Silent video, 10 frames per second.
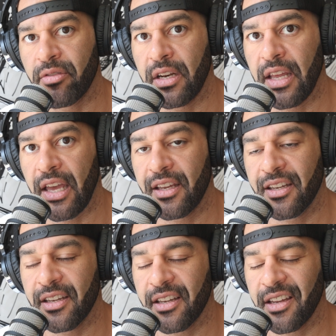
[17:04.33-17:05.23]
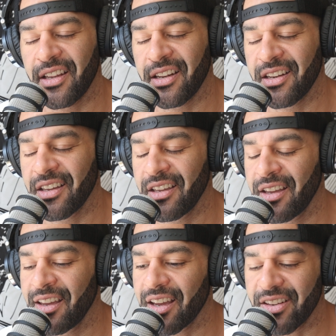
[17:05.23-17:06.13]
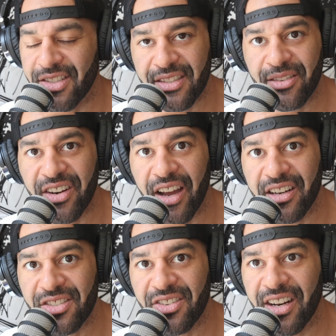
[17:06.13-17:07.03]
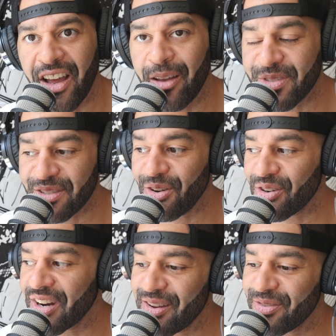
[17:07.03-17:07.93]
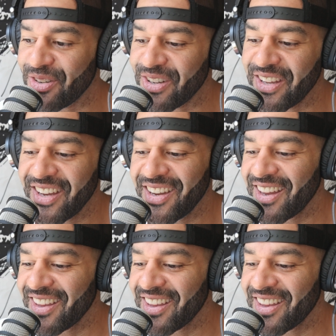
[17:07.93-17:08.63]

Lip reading: every day. And I just give gratitude right now. I'm so grateful